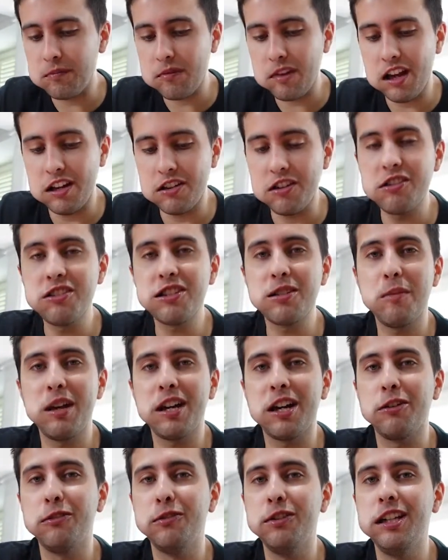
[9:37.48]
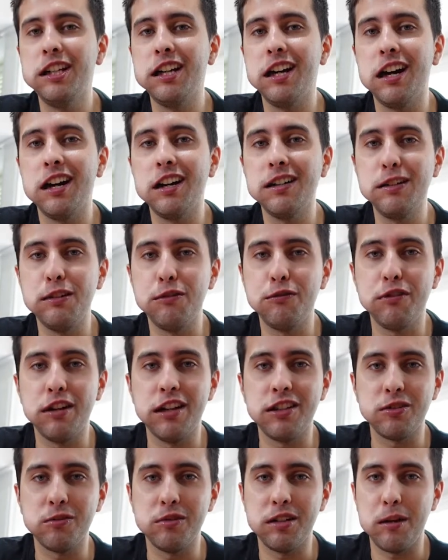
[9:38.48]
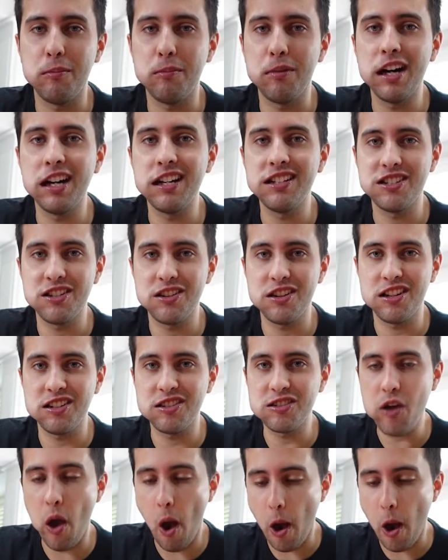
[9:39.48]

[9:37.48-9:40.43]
I notice I make a really ugly face when I bite into things.